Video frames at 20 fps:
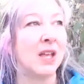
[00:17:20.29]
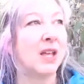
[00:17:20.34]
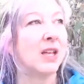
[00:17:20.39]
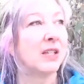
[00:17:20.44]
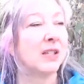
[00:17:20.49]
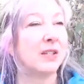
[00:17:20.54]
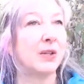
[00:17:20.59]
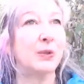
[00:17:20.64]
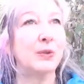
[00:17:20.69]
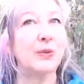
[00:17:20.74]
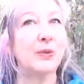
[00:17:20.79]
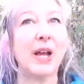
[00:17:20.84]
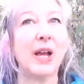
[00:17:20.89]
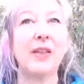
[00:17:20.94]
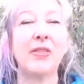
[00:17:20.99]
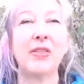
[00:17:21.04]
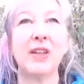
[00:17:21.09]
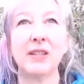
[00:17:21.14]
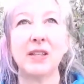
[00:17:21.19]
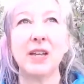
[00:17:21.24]
So
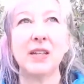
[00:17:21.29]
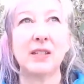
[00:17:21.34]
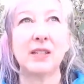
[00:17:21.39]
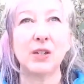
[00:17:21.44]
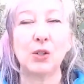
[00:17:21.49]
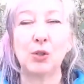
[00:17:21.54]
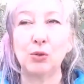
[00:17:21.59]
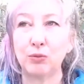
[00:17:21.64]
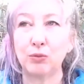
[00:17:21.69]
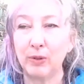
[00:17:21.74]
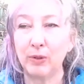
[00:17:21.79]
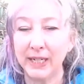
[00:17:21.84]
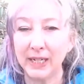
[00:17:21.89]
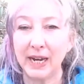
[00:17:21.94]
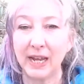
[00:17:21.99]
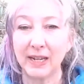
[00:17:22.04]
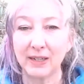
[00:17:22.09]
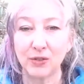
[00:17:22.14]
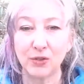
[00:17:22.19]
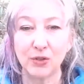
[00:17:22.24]
that it's a great
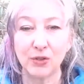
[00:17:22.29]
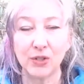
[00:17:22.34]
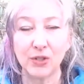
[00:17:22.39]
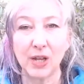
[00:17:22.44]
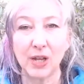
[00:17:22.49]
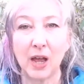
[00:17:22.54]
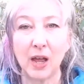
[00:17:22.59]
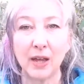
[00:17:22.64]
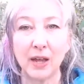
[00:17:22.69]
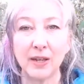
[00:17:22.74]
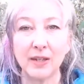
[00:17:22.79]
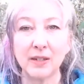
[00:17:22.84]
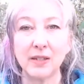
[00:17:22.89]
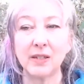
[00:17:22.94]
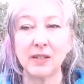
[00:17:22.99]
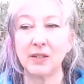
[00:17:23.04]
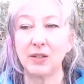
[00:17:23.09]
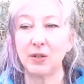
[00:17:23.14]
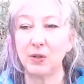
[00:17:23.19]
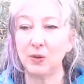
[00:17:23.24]
exercise
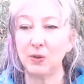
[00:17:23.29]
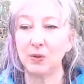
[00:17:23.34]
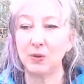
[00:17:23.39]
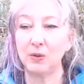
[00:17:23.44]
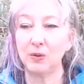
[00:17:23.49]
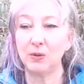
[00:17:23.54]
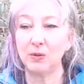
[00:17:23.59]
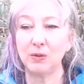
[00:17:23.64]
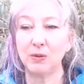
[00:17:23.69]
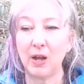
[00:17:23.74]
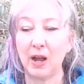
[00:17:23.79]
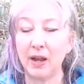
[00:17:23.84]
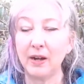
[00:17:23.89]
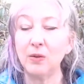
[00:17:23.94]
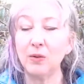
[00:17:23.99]
to kind of